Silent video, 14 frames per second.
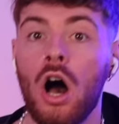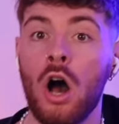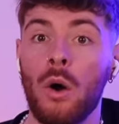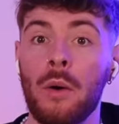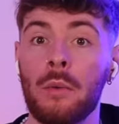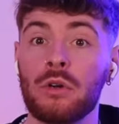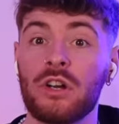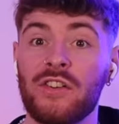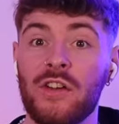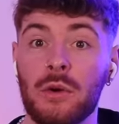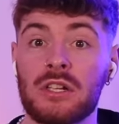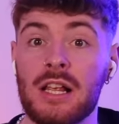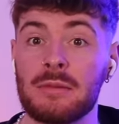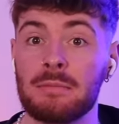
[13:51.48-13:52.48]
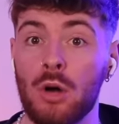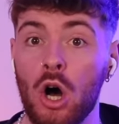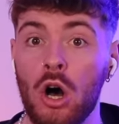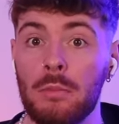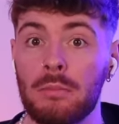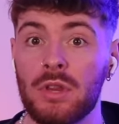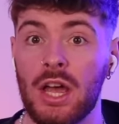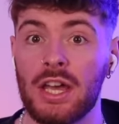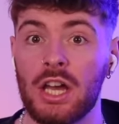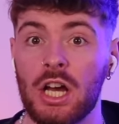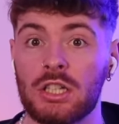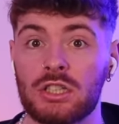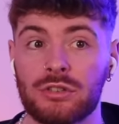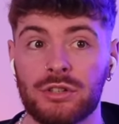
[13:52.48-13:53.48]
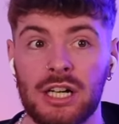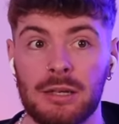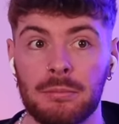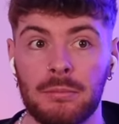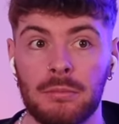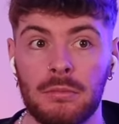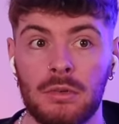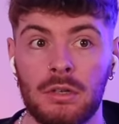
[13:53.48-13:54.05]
Oh, I wonder if it was his mum that he heard scream.